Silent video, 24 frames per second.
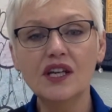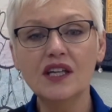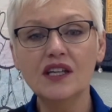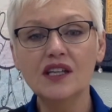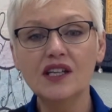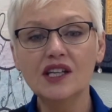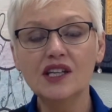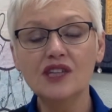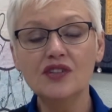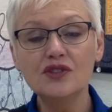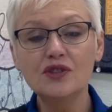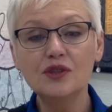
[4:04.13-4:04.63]
can
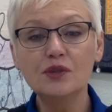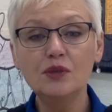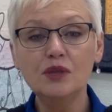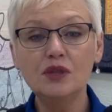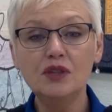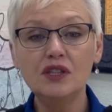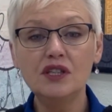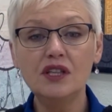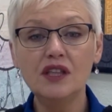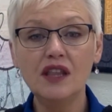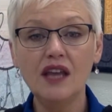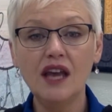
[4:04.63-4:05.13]

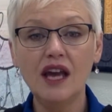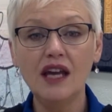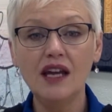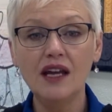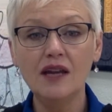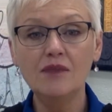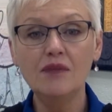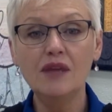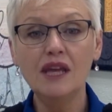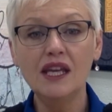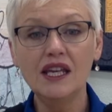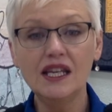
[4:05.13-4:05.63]
contribute to that
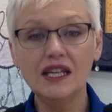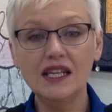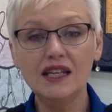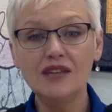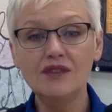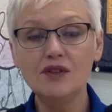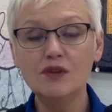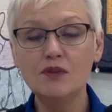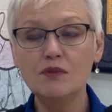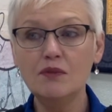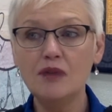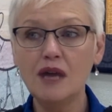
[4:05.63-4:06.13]
and make it
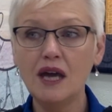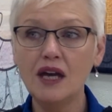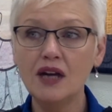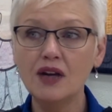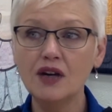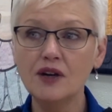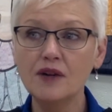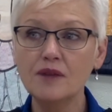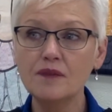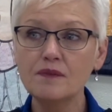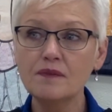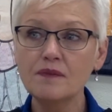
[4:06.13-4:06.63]
even better.